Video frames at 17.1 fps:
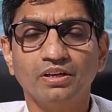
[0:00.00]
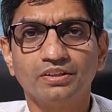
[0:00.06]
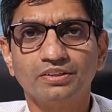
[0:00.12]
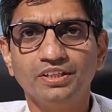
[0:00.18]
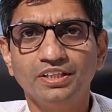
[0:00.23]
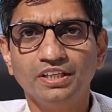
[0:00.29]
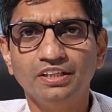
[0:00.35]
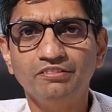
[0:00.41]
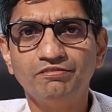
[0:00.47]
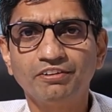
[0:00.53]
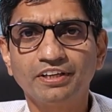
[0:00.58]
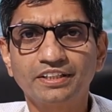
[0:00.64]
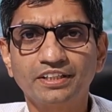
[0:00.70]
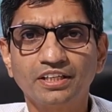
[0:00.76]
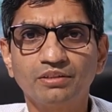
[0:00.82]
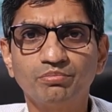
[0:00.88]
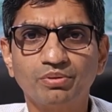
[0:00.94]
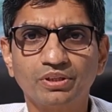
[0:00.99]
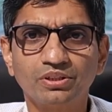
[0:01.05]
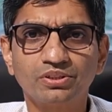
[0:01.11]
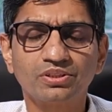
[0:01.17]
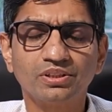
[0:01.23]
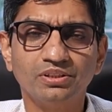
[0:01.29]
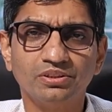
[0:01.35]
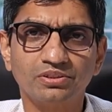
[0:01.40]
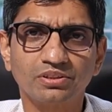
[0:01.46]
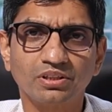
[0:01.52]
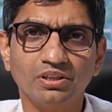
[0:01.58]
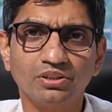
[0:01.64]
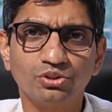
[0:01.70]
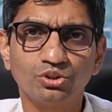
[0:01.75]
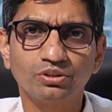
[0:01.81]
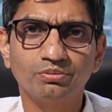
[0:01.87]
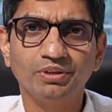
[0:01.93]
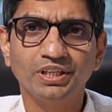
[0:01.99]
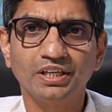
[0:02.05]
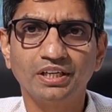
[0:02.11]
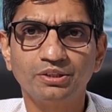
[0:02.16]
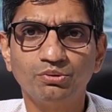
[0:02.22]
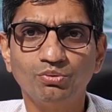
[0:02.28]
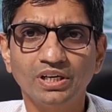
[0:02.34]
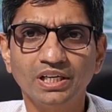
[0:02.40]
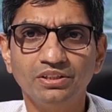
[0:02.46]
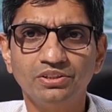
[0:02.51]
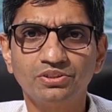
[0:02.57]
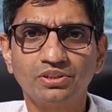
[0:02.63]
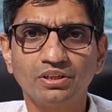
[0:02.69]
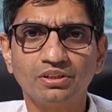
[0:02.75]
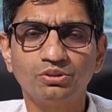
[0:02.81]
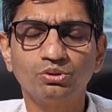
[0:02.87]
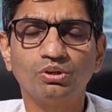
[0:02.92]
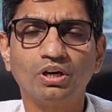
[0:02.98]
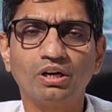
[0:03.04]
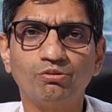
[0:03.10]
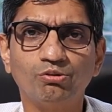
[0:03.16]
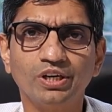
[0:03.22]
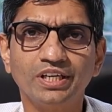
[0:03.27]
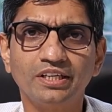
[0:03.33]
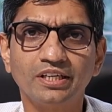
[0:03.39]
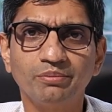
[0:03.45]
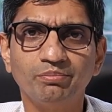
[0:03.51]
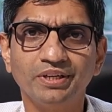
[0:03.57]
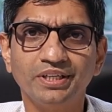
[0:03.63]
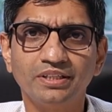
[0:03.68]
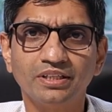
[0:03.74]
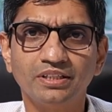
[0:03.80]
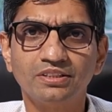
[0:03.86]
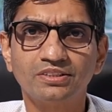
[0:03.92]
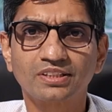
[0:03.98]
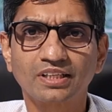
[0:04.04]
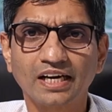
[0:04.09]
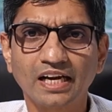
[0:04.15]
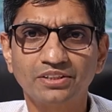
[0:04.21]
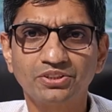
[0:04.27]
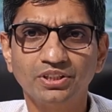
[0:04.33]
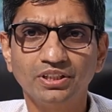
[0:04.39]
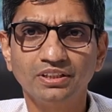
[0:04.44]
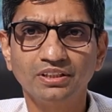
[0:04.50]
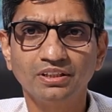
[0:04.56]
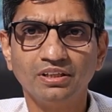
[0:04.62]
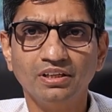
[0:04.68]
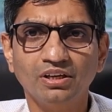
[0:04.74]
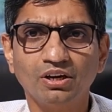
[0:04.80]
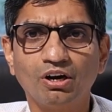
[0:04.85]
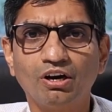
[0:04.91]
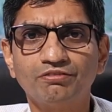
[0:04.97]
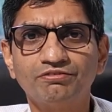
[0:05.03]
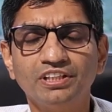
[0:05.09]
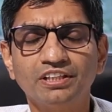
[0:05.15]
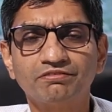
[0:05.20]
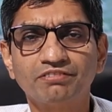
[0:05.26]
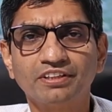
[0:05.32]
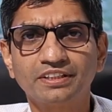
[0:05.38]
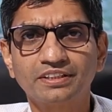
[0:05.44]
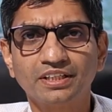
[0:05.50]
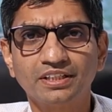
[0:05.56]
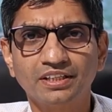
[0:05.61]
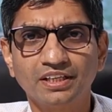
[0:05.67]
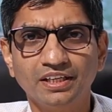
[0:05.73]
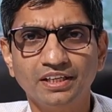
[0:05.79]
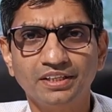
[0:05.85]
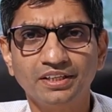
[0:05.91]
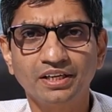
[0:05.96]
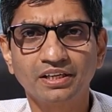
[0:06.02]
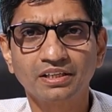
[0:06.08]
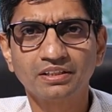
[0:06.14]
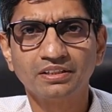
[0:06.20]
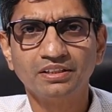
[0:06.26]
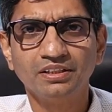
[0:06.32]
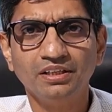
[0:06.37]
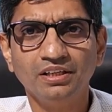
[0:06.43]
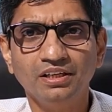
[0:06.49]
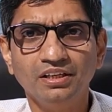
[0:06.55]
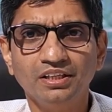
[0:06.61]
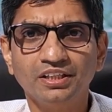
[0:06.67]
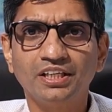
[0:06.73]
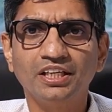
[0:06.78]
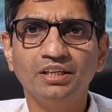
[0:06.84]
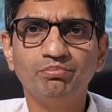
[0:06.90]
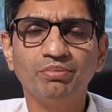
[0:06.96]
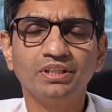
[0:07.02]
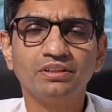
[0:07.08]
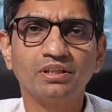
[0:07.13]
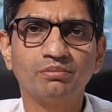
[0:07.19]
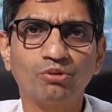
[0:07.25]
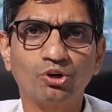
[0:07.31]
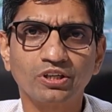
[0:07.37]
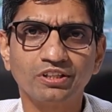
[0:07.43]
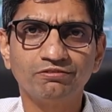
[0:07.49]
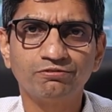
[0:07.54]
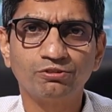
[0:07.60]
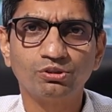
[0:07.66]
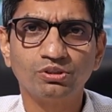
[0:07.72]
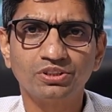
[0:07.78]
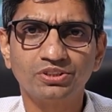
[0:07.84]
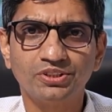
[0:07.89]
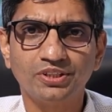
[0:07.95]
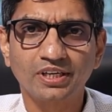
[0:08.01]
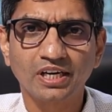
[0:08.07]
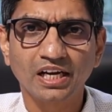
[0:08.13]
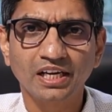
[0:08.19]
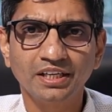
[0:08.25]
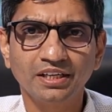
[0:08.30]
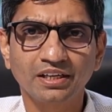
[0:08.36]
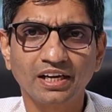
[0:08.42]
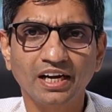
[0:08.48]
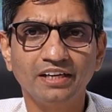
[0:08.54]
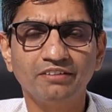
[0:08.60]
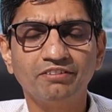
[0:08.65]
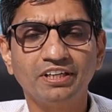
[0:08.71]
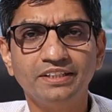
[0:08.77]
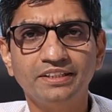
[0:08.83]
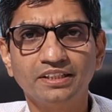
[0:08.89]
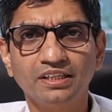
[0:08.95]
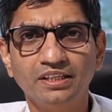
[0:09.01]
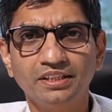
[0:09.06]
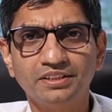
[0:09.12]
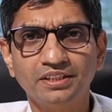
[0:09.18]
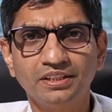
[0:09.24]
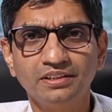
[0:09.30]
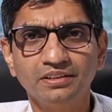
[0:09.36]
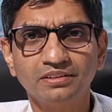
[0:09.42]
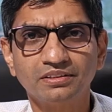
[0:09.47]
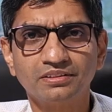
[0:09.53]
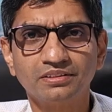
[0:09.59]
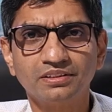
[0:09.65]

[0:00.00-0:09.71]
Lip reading: The infected persons should be advised to avoid repeated scratching of the affected area, keeping the body folds dry and ventilated,